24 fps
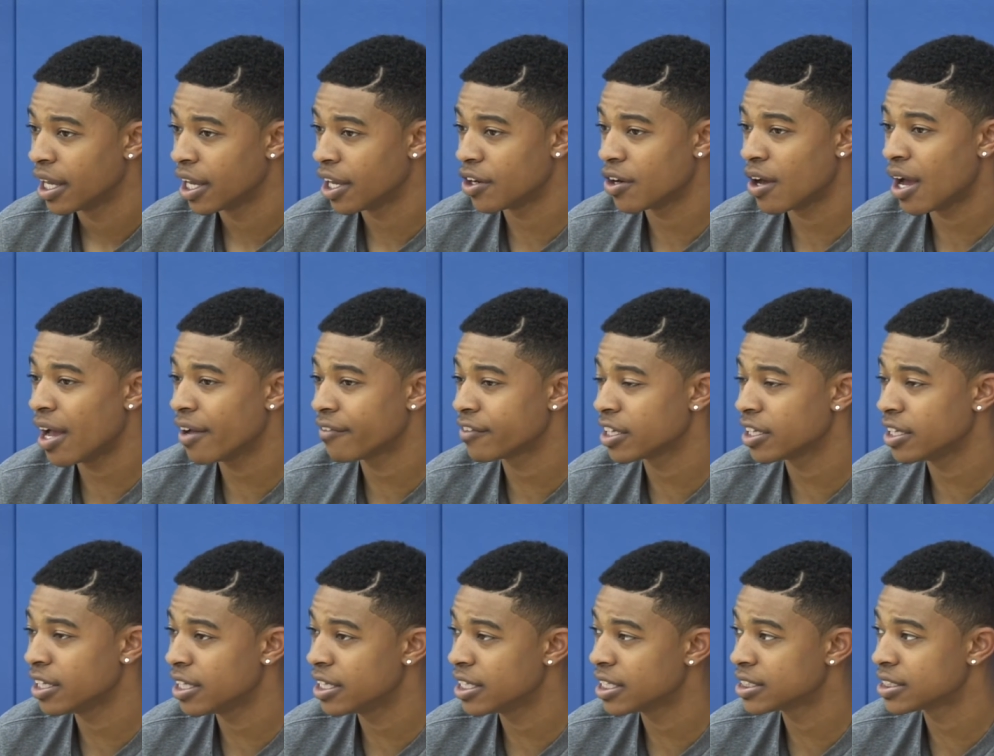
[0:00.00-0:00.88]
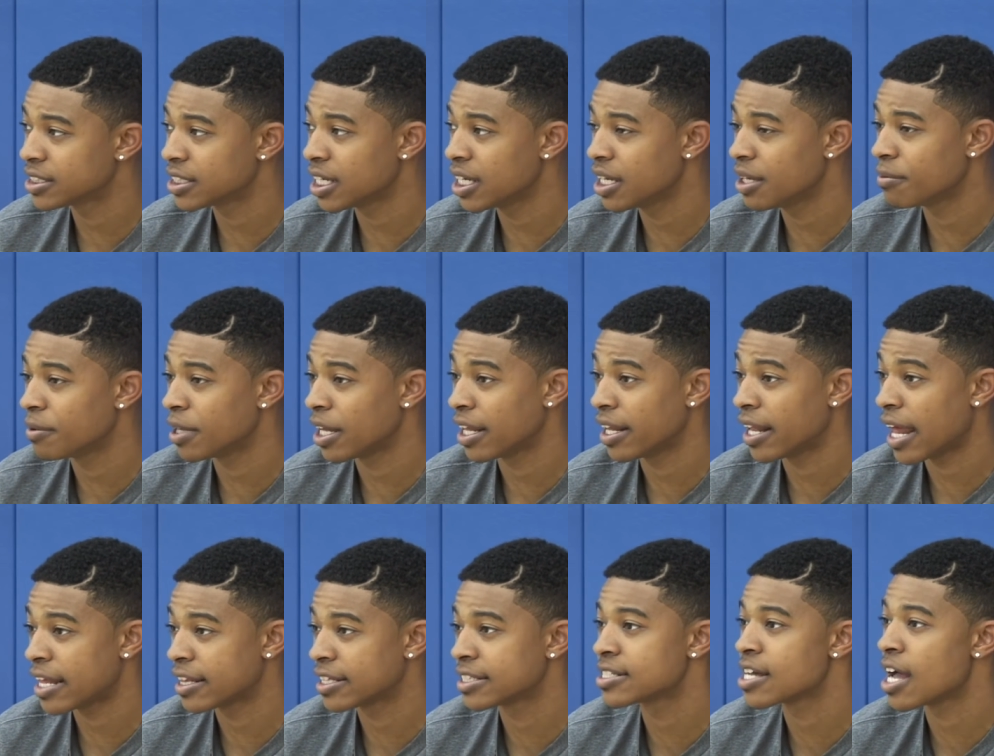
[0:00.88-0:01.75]
You know, I have to lead this team, and
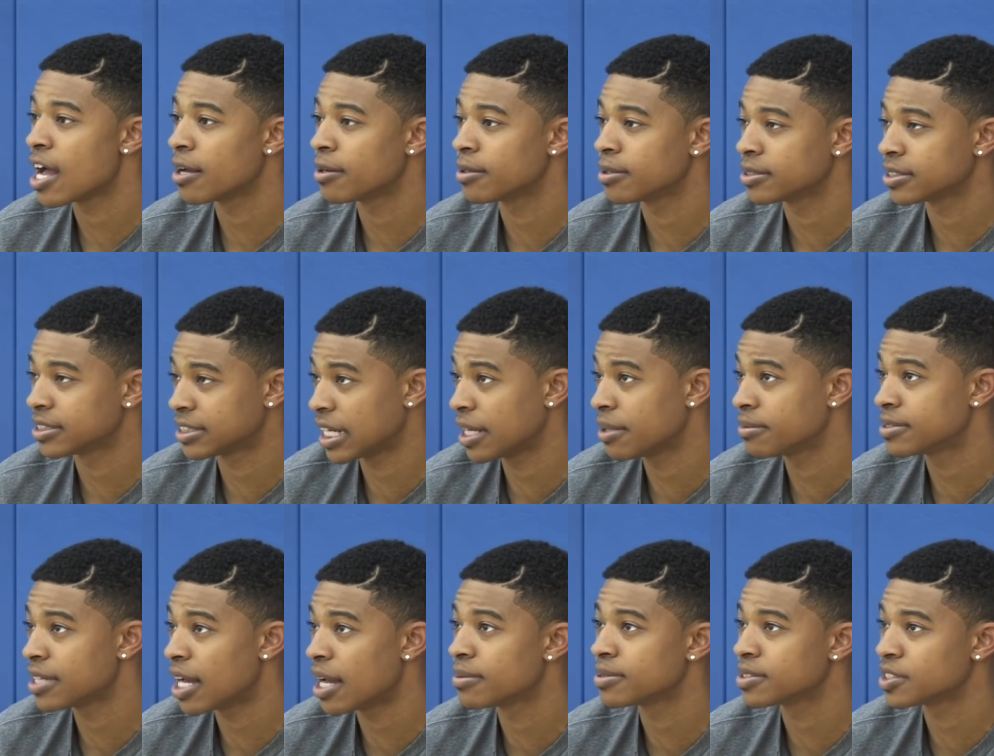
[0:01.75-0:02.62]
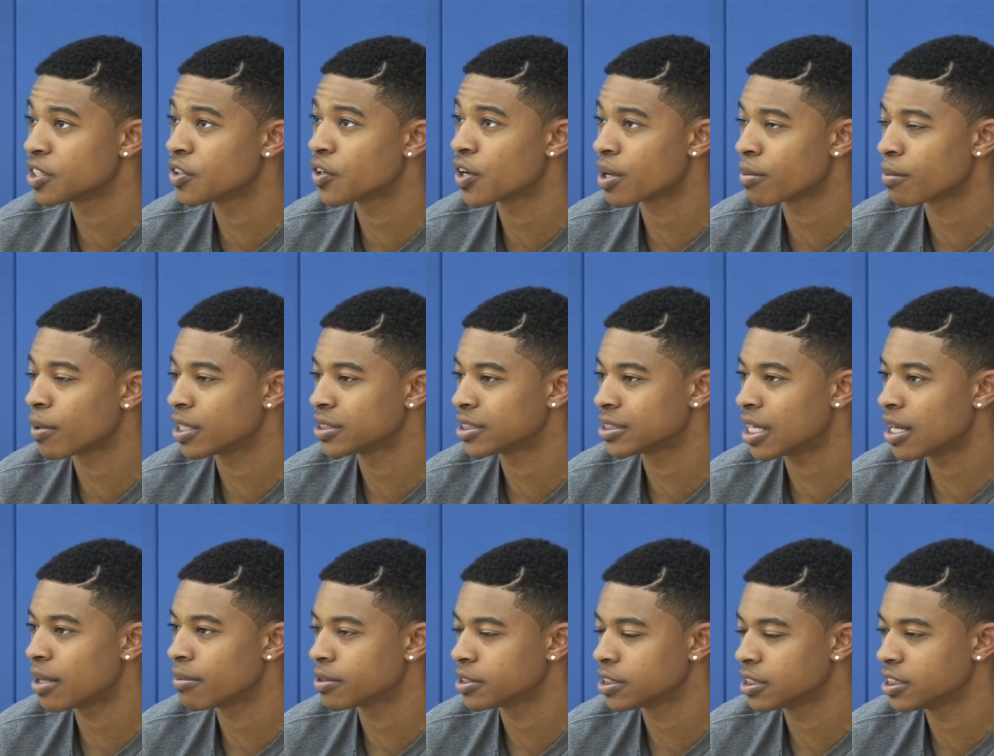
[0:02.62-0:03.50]
at the time, same time, still earn my
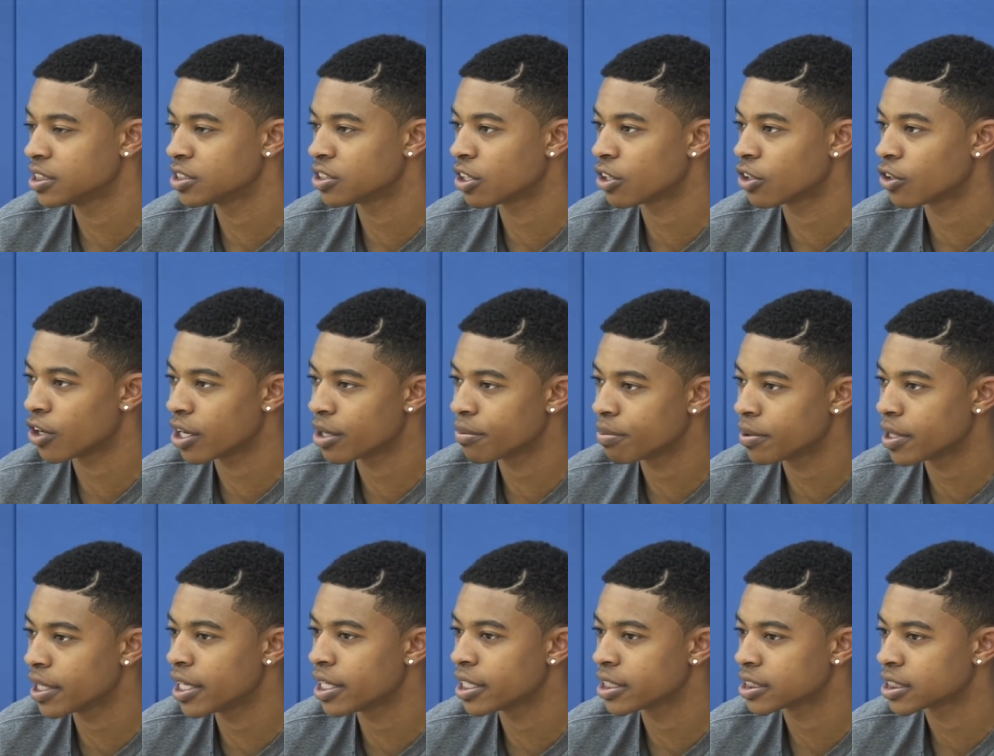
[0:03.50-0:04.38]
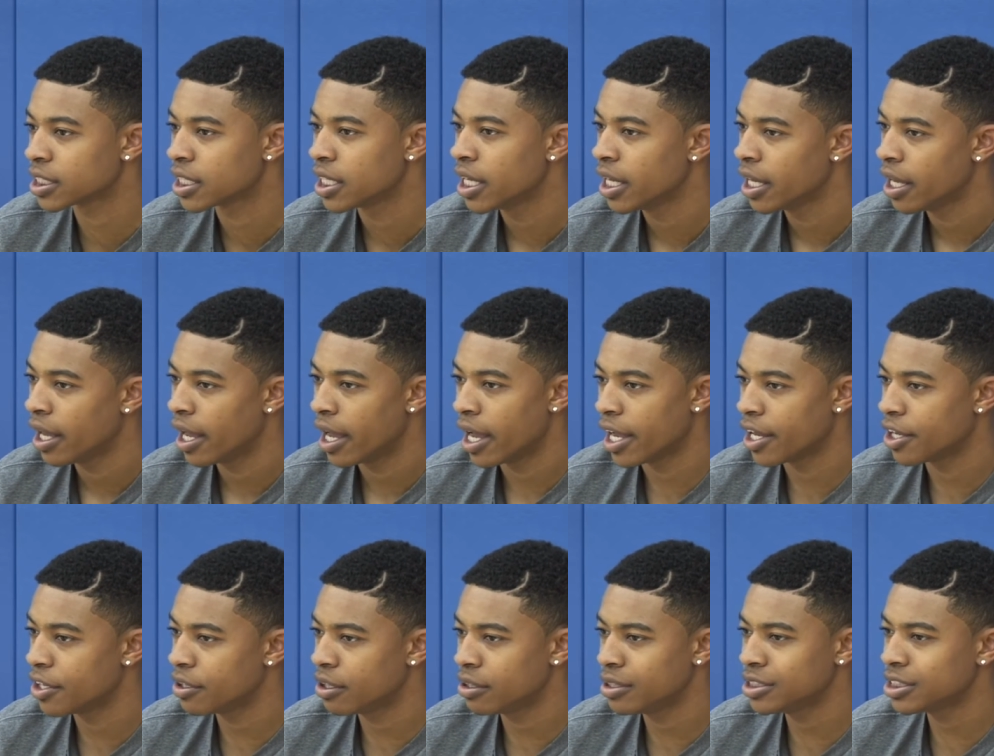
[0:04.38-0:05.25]
time because these are great players. And
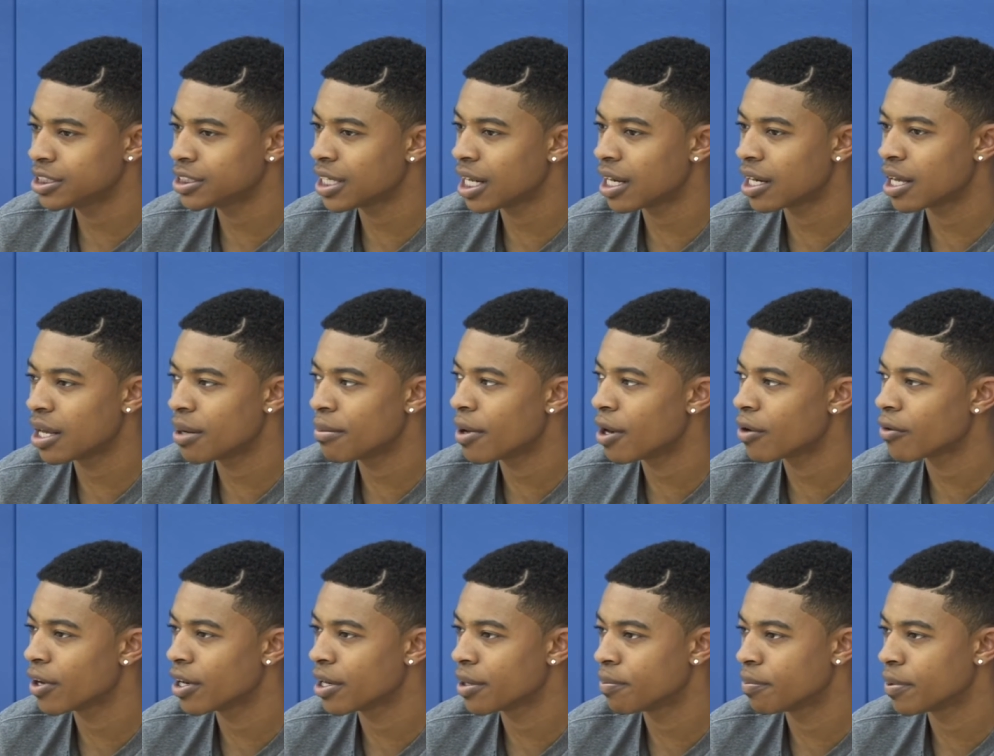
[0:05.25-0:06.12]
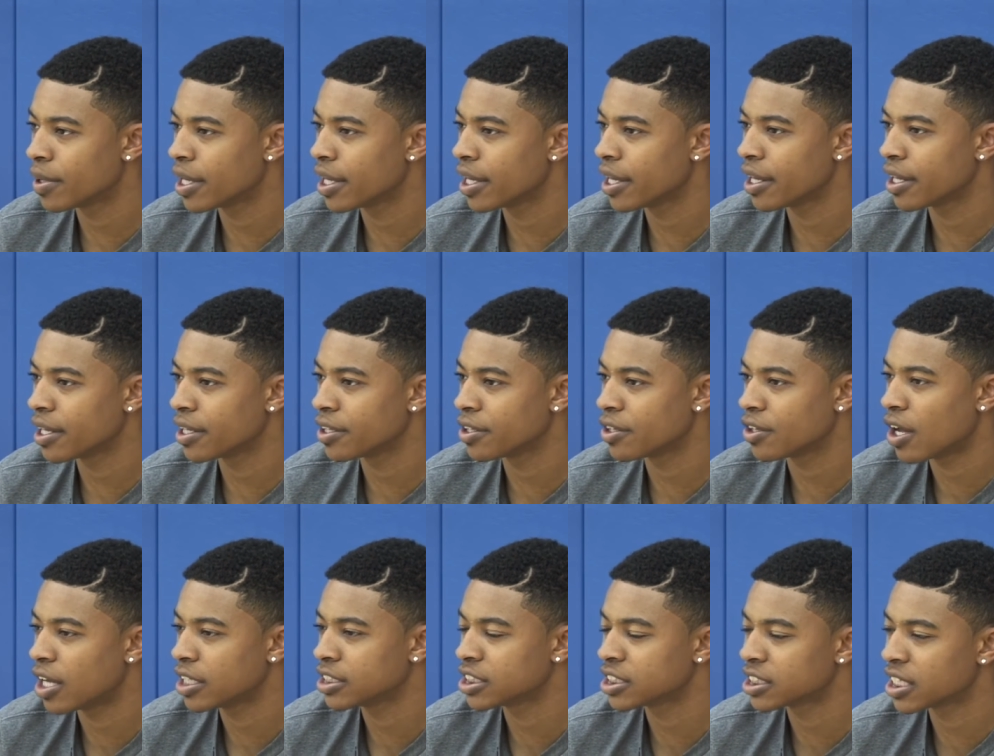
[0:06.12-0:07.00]
you know, you just got to come out ready to play, and you know,
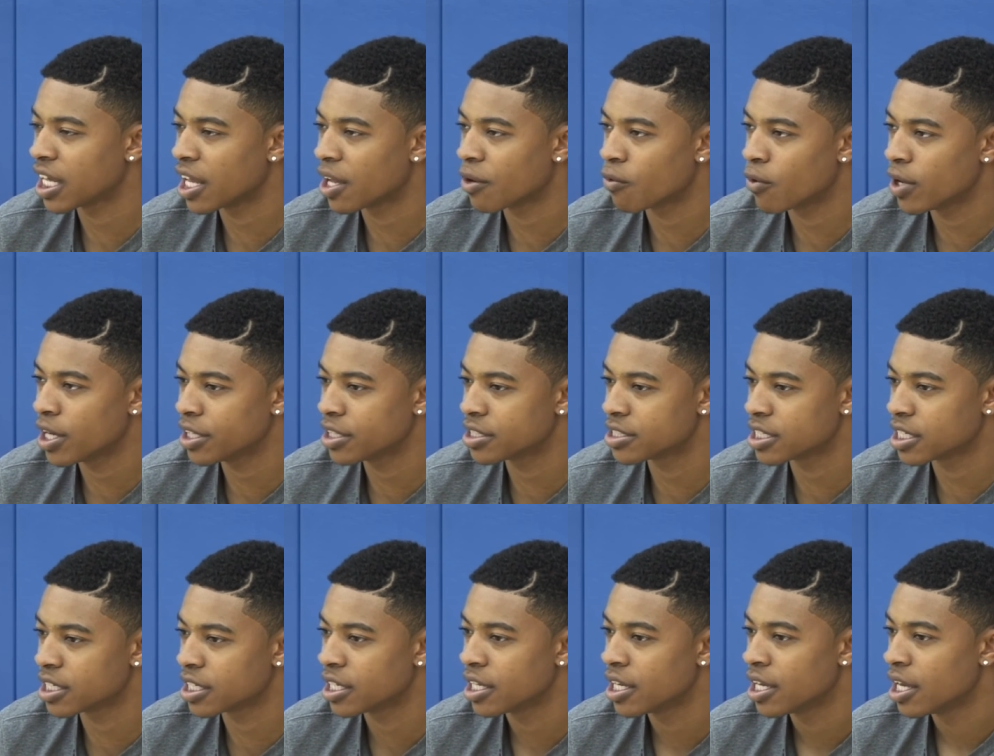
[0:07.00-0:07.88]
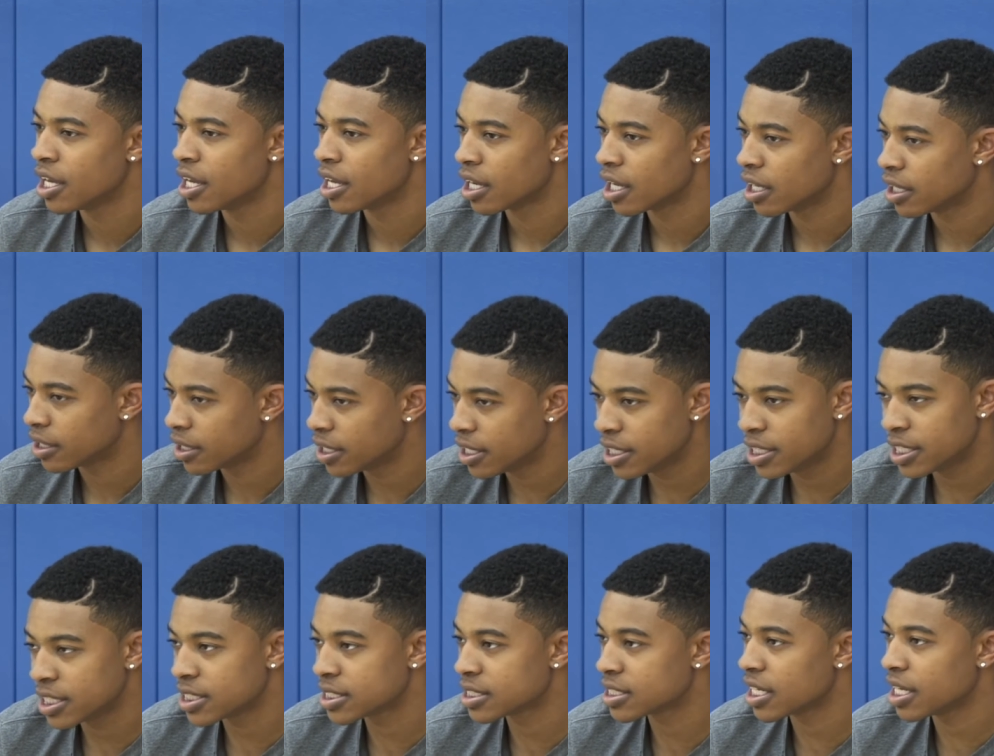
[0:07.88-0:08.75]
I just can't wait to lead
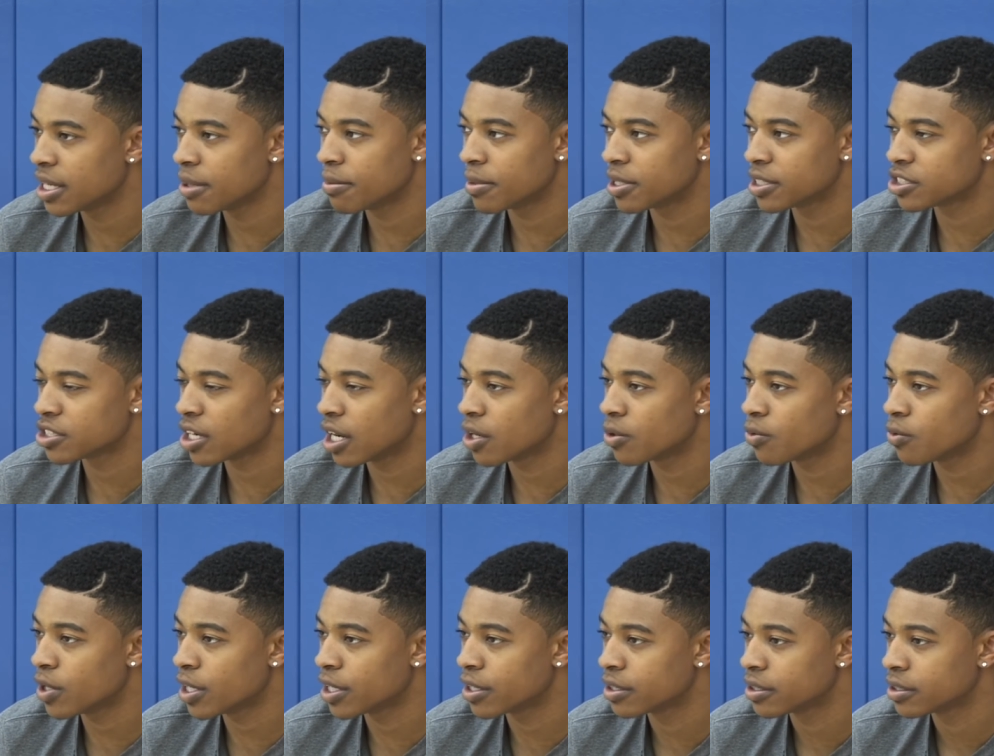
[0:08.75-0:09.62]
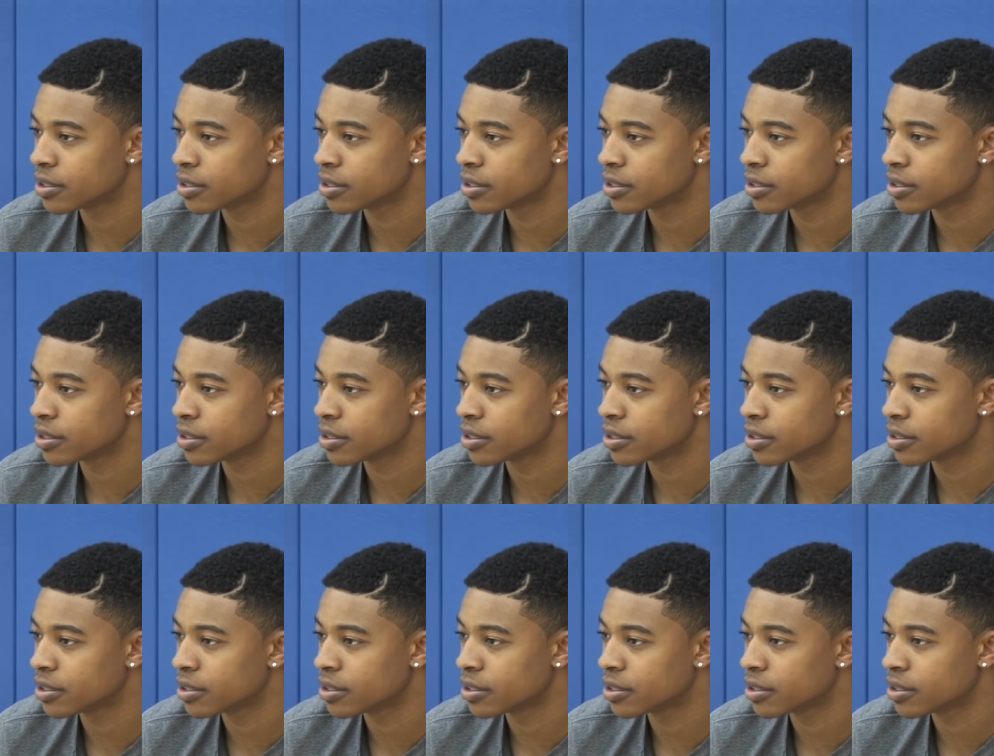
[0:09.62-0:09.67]
this team and try to win.